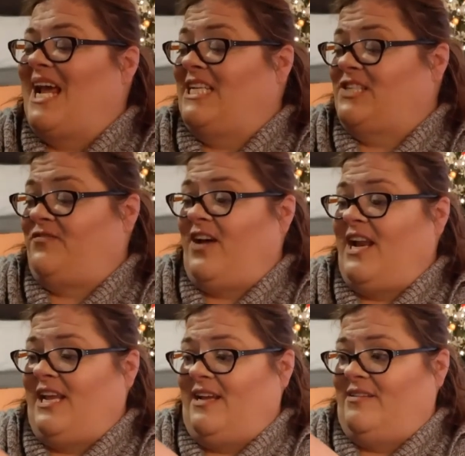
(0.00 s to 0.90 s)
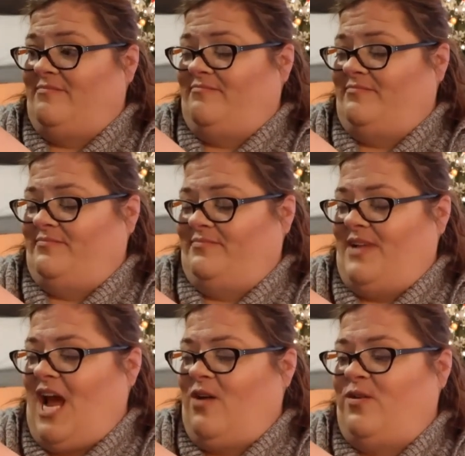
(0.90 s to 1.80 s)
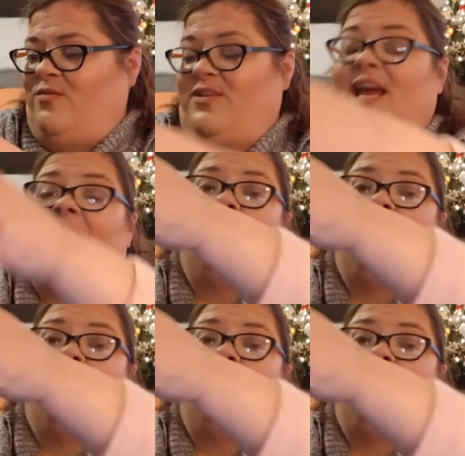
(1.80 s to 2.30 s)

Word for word: "It's funny how you think